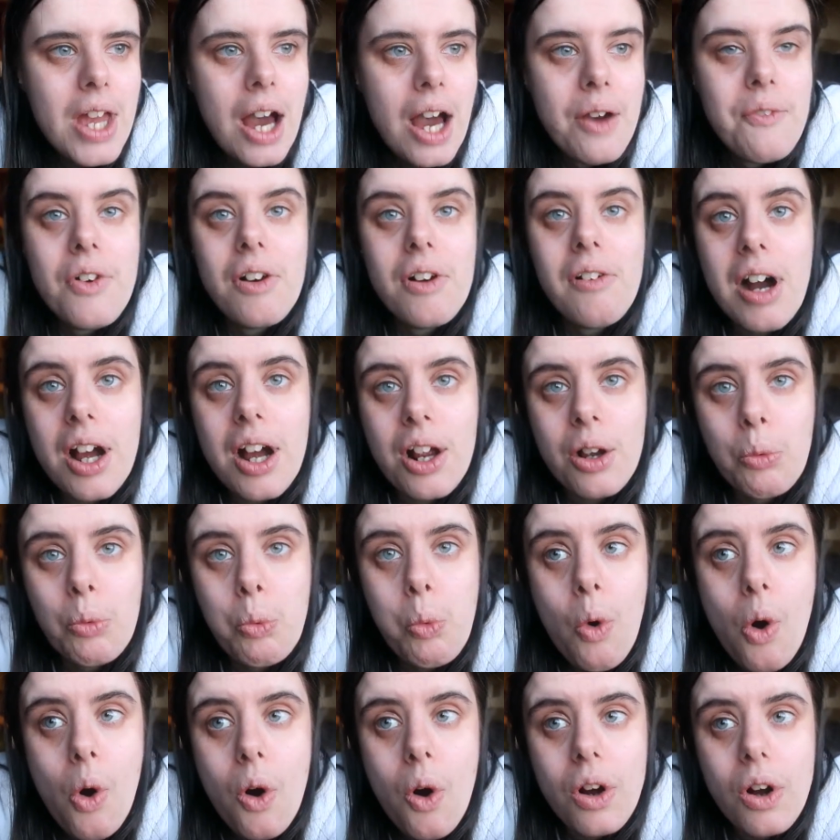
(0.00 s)
And the lack of
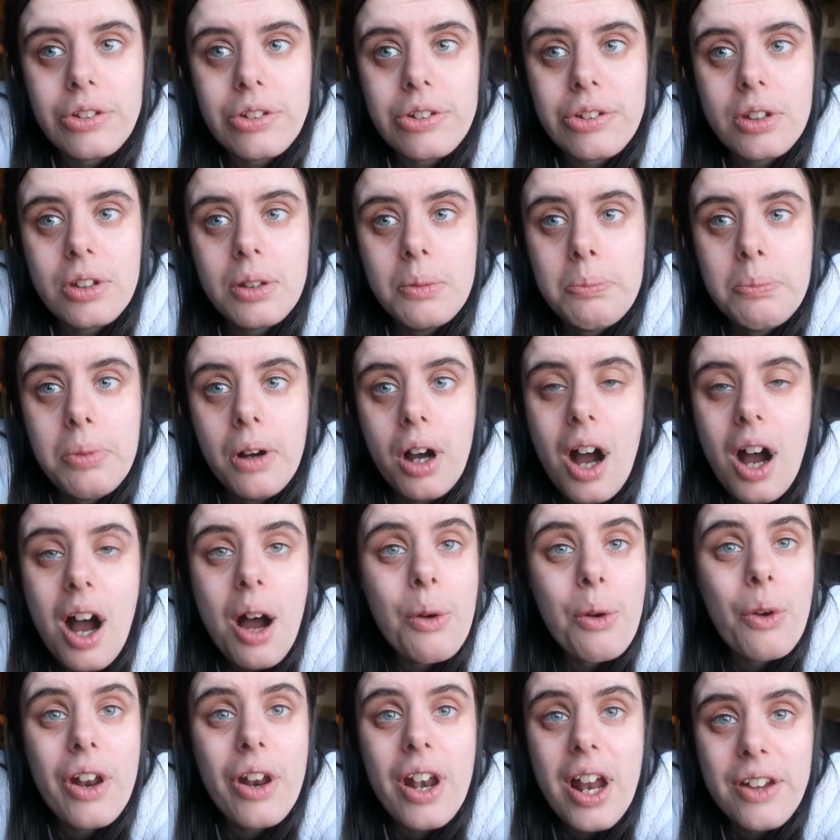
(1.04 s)
walks, but
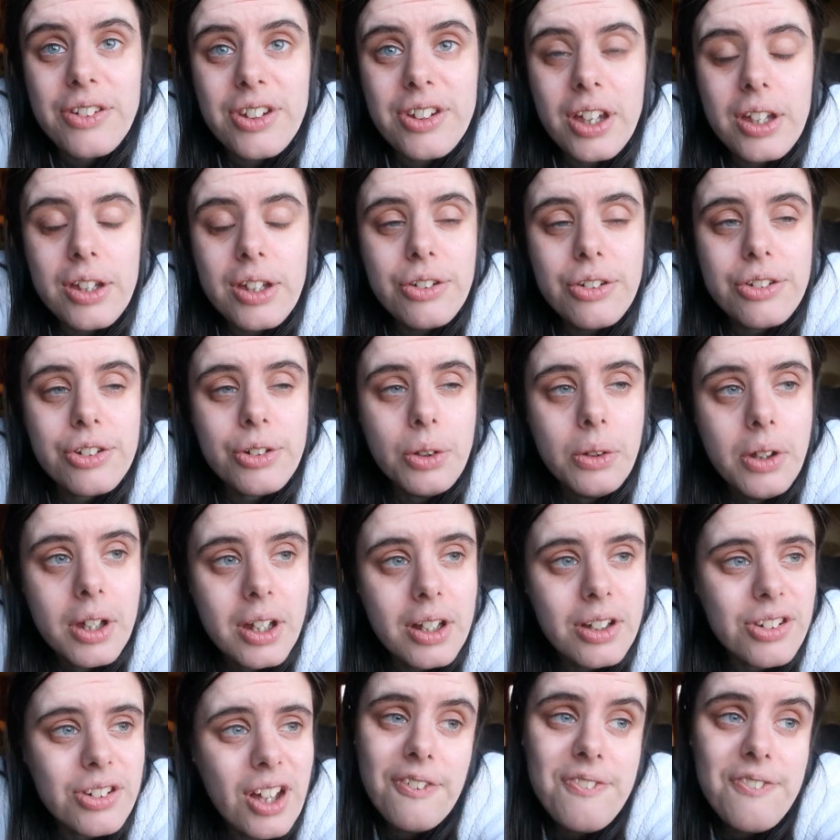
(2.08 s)
I'm gonna have to get used to
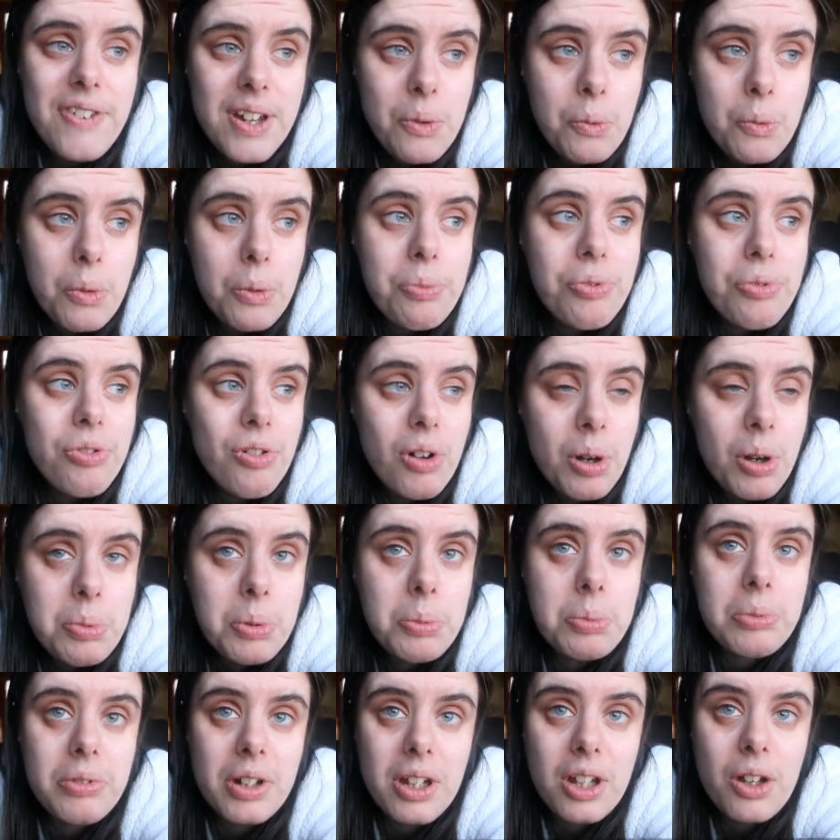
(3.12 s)
it because I think we're
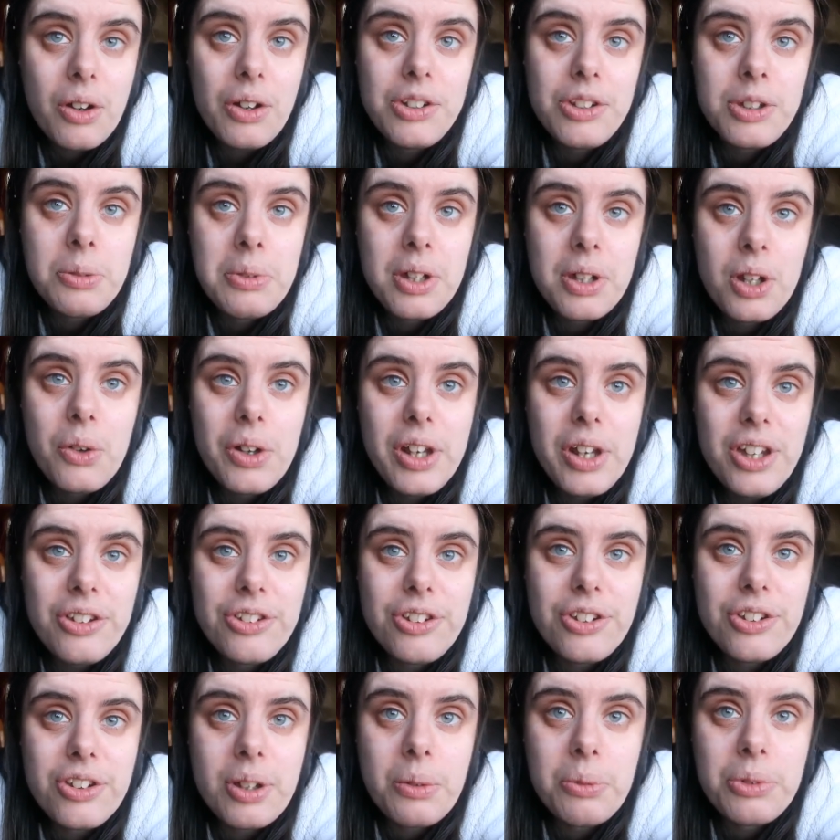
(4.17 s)
probably going to be going
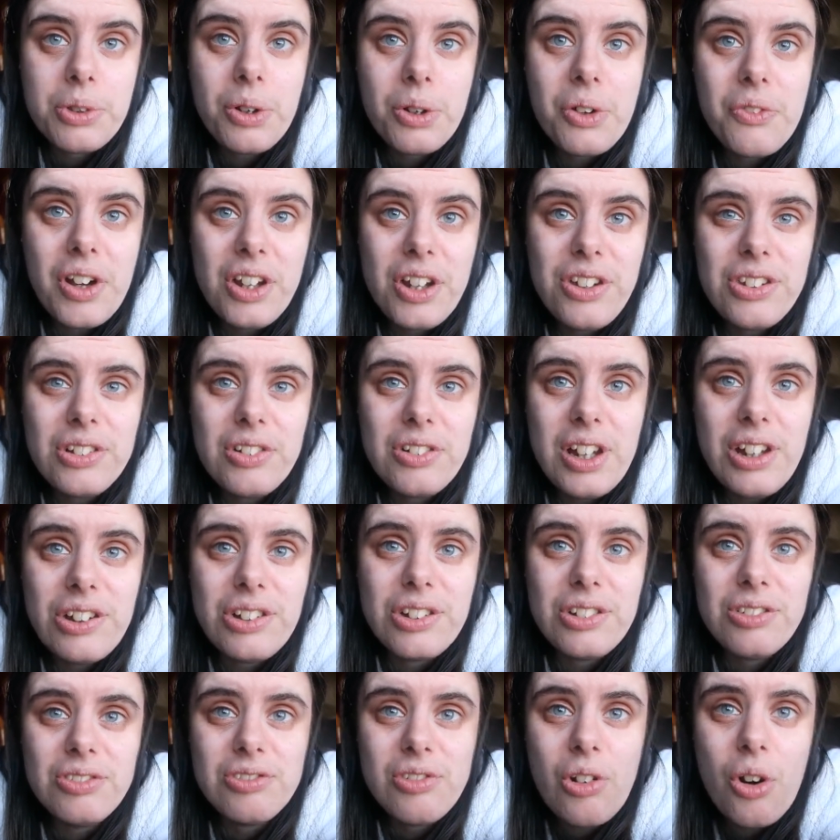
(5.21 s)
into some sort of
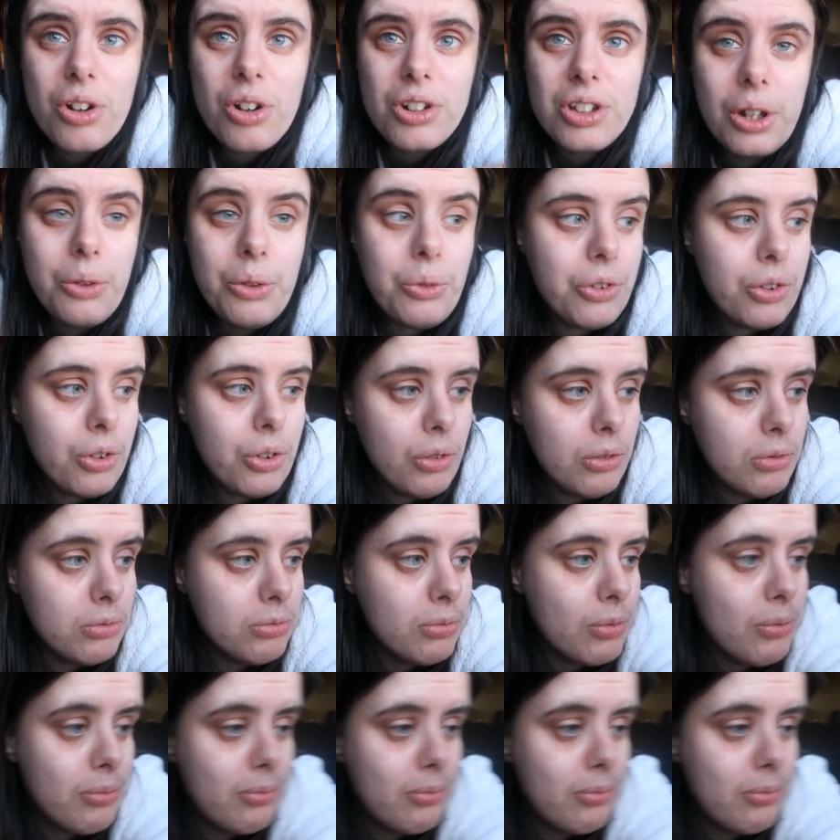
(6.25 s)
isolation lockdown soon.